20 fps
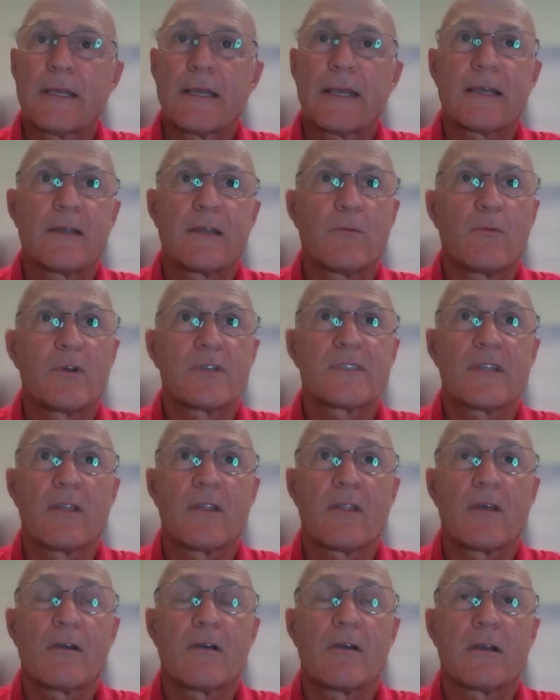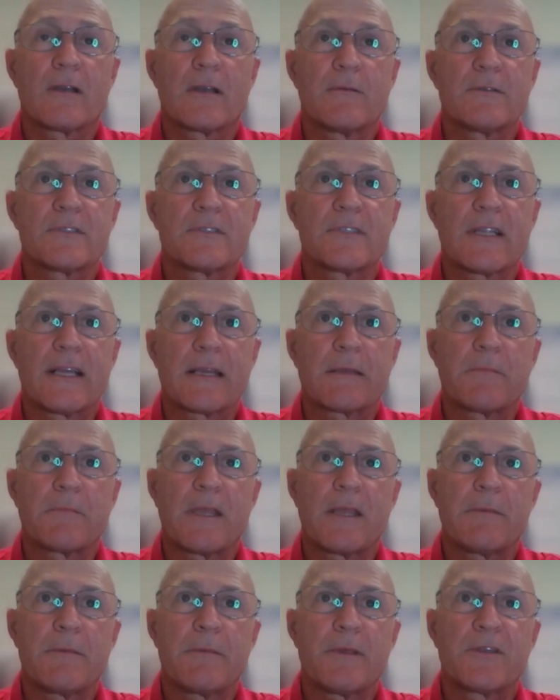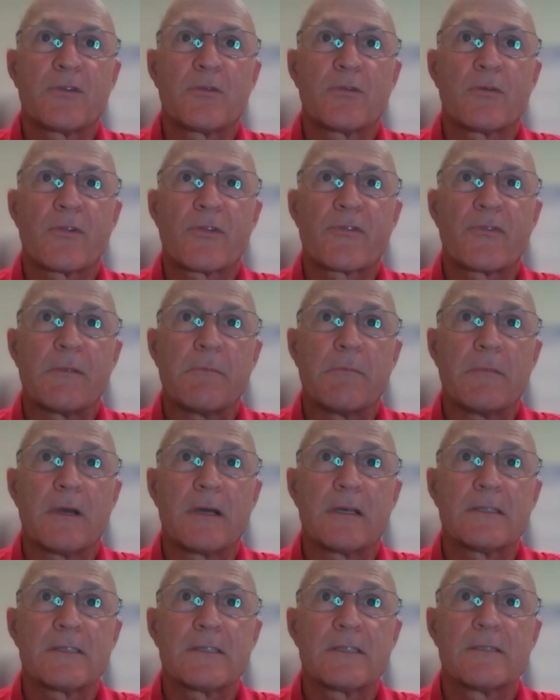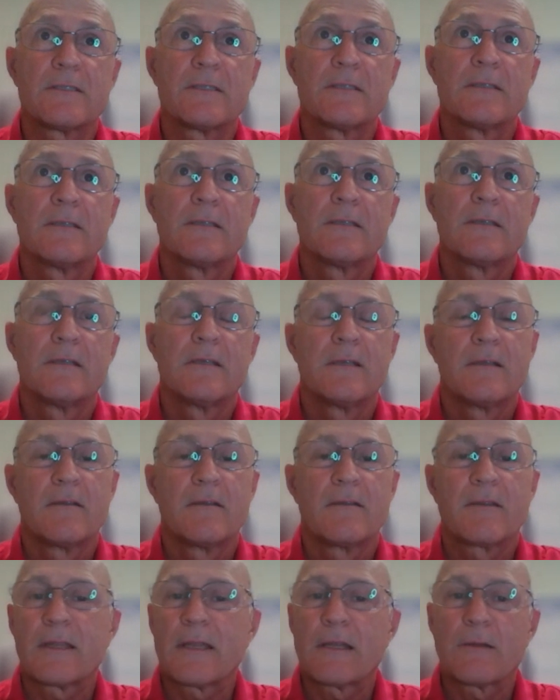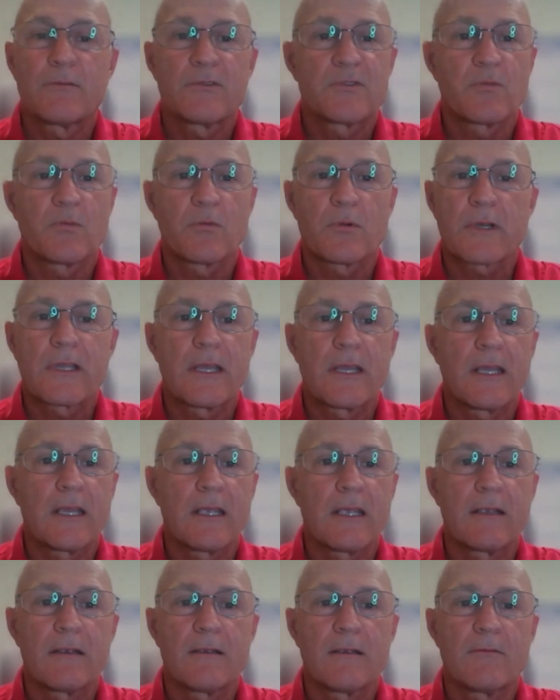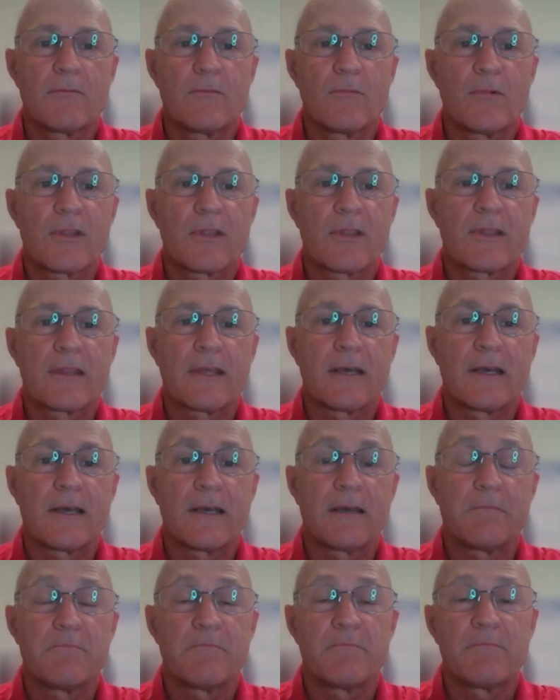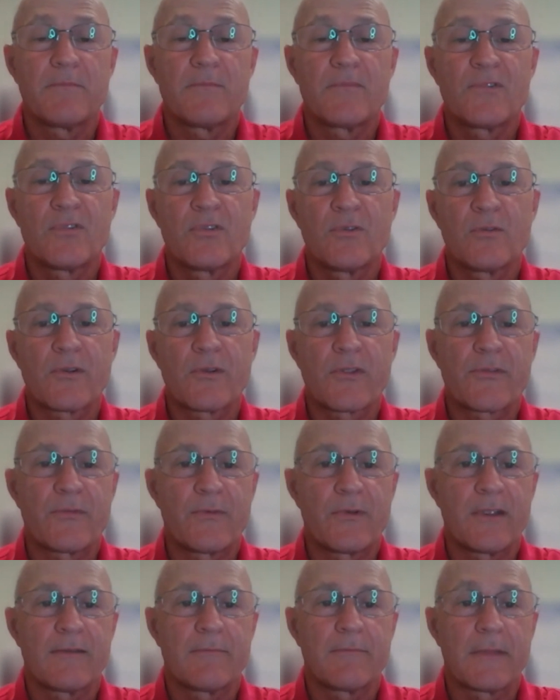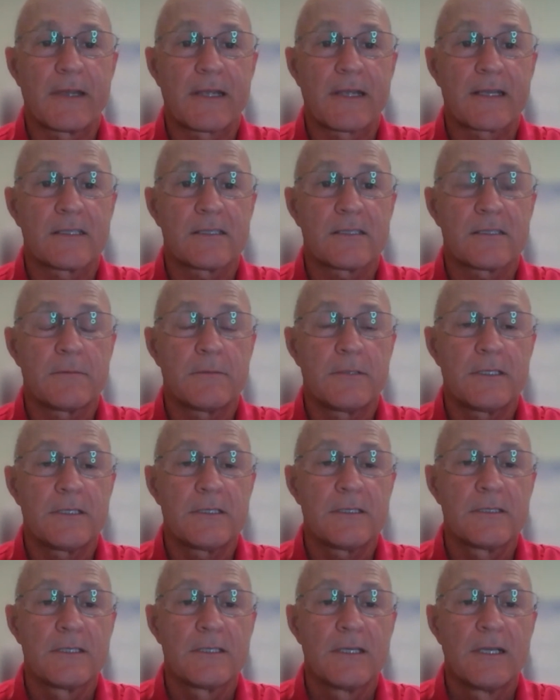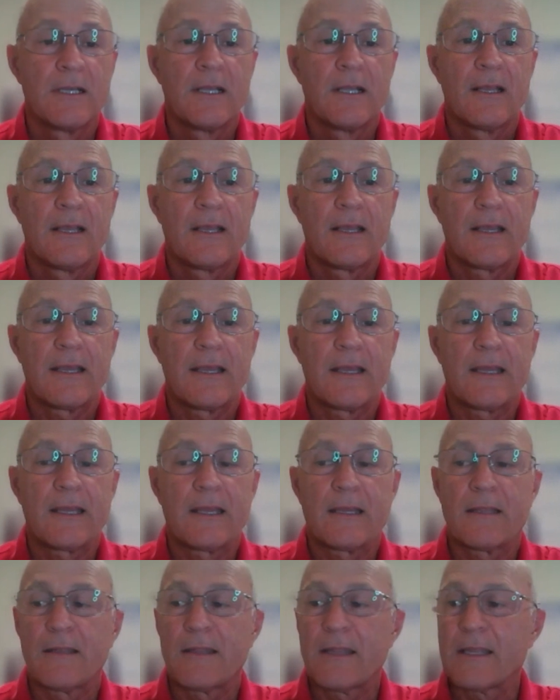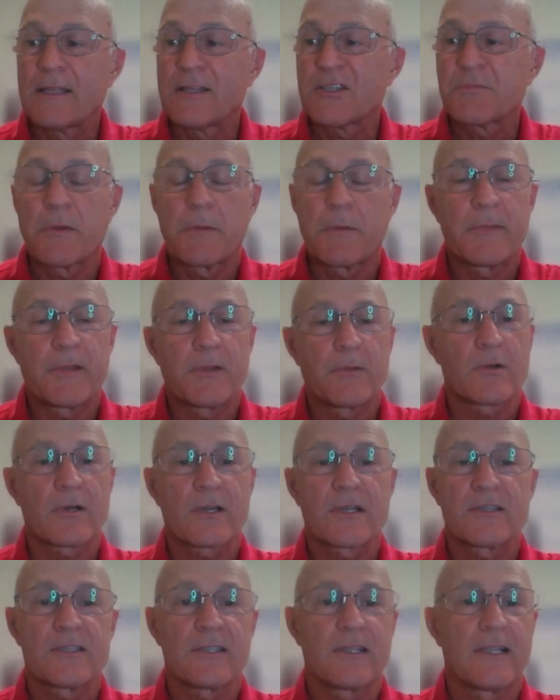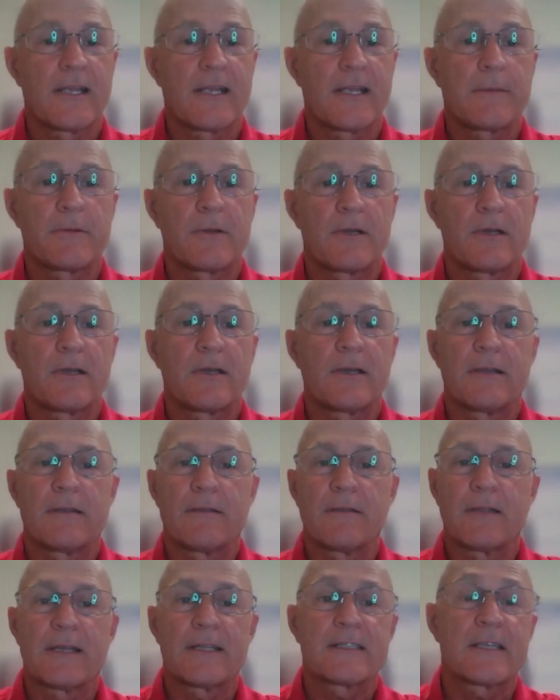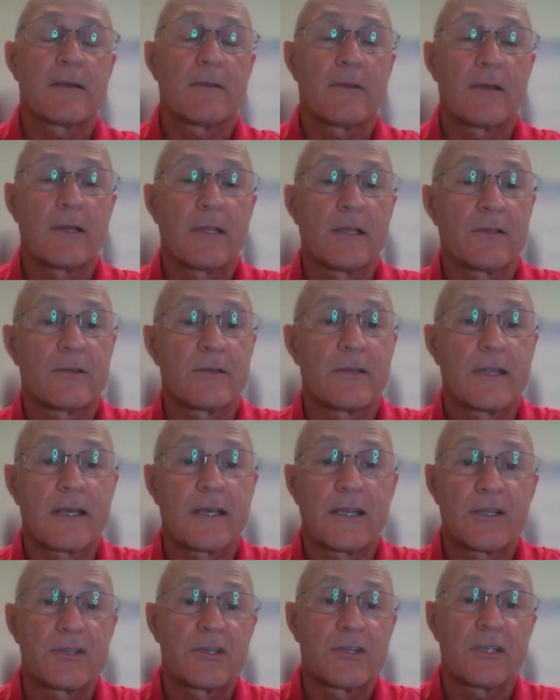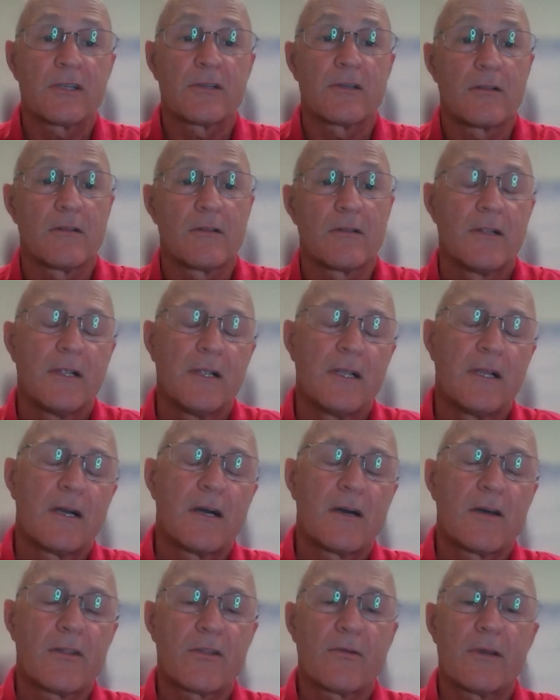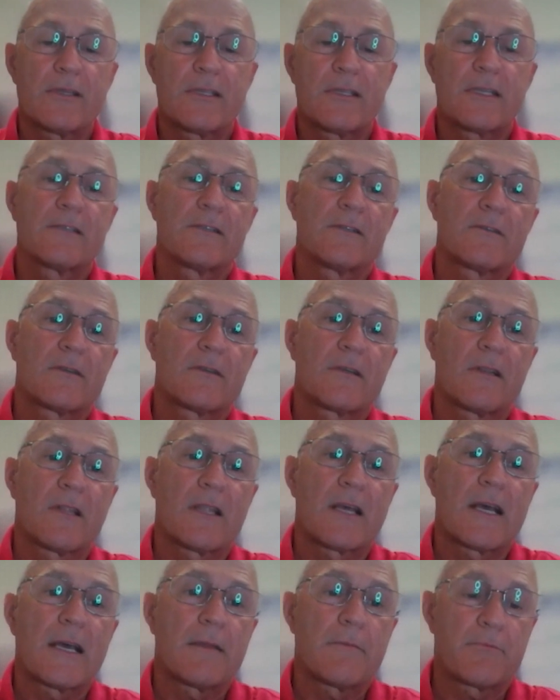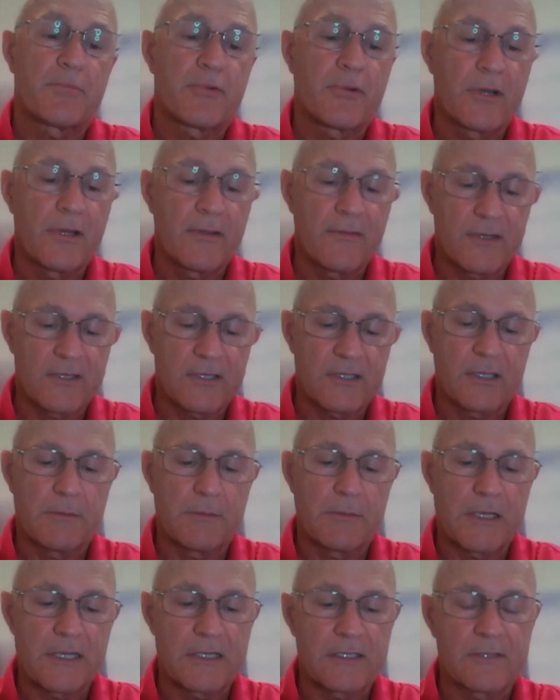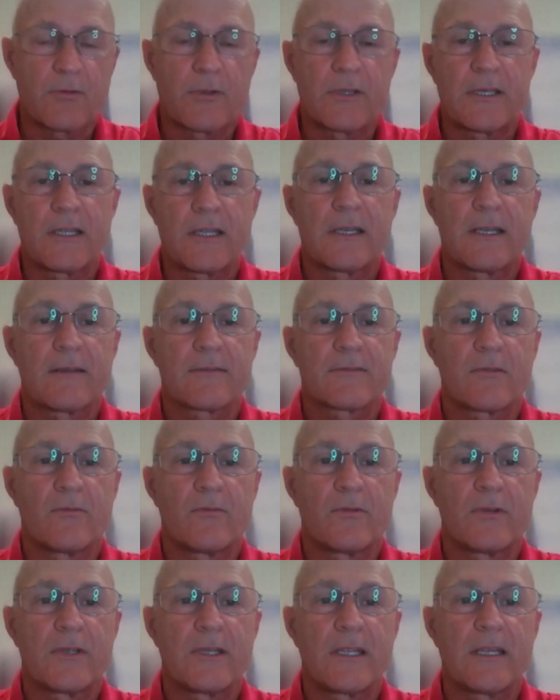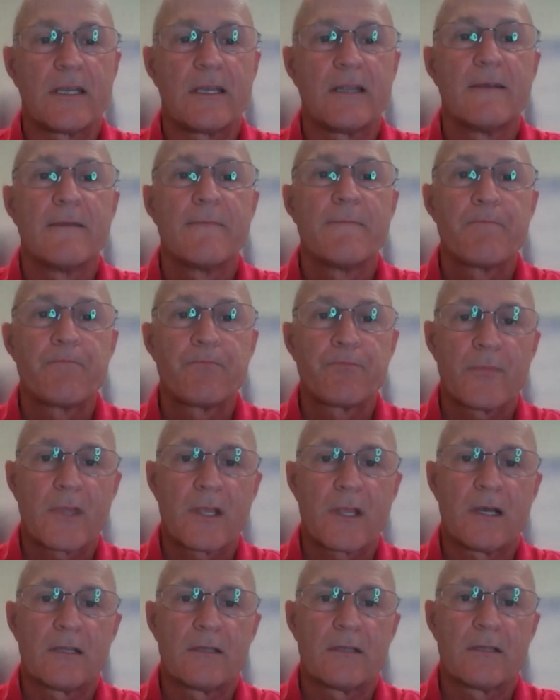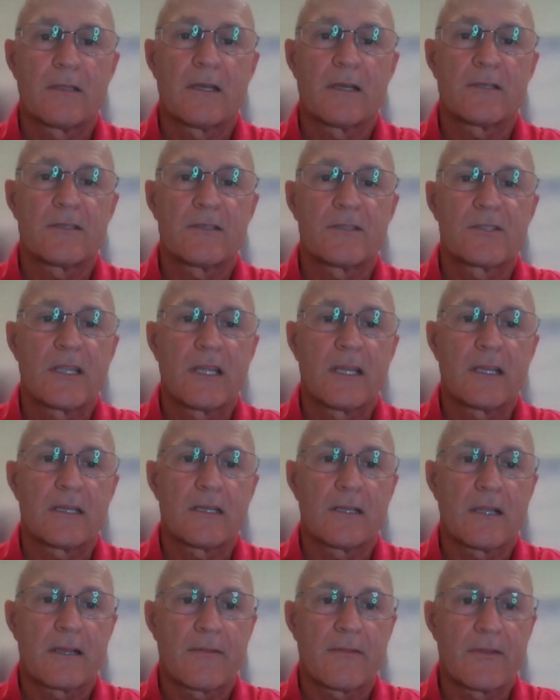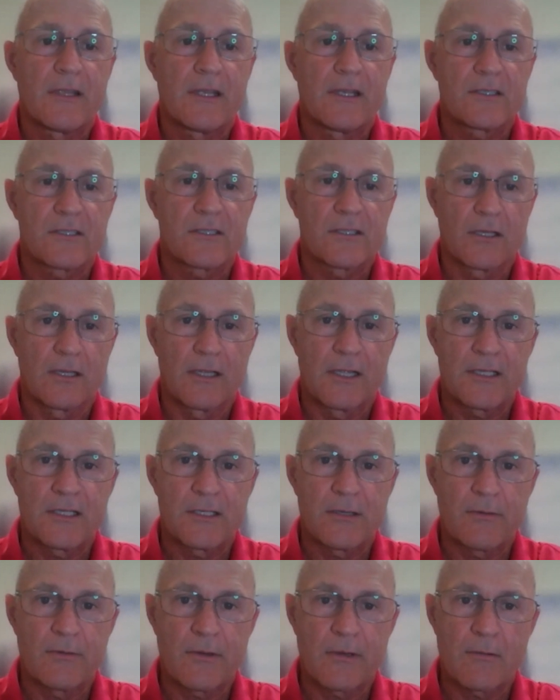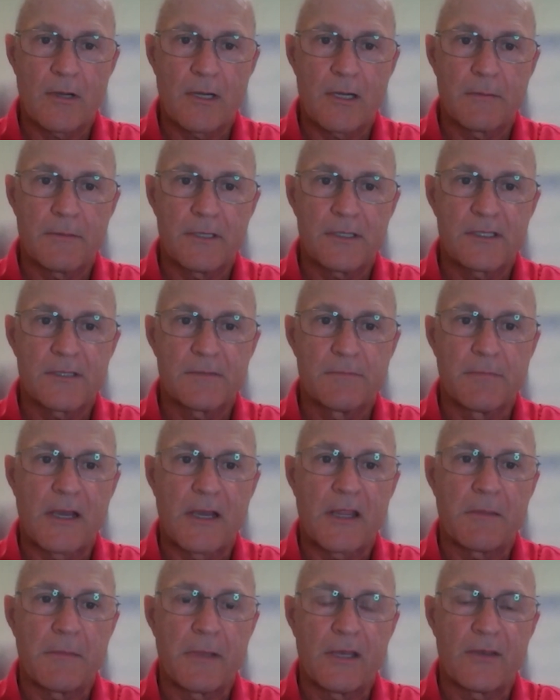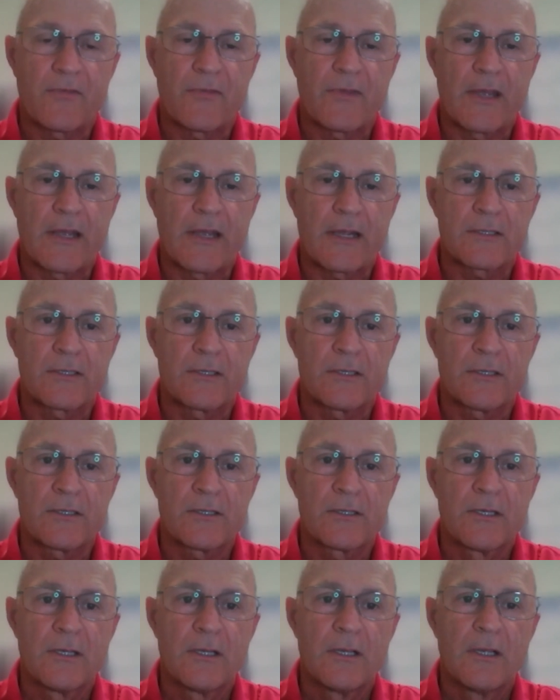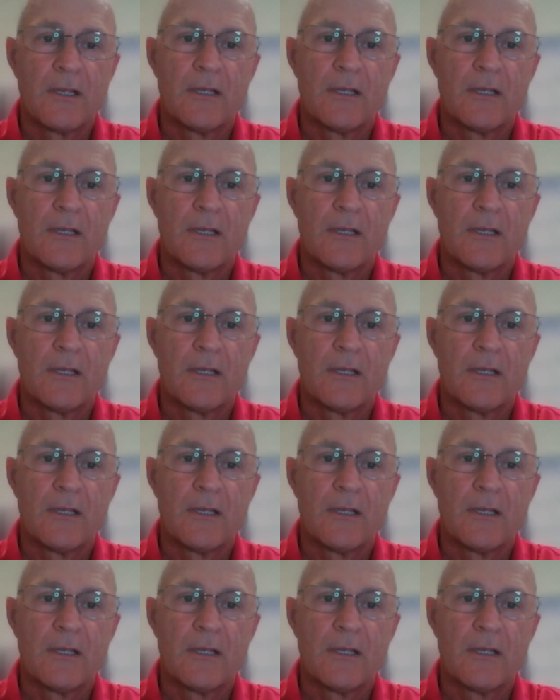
Yeah, and it wasn't long. It was like maybe 2 or 3 months that I was working with 2 or 3 of my customers, and they just put me to work as a laborer, and that's how I learned how to shingle. Although I did learn a lot previously because we did have to read. Understand a lot of the installation requirements by the manufacturers.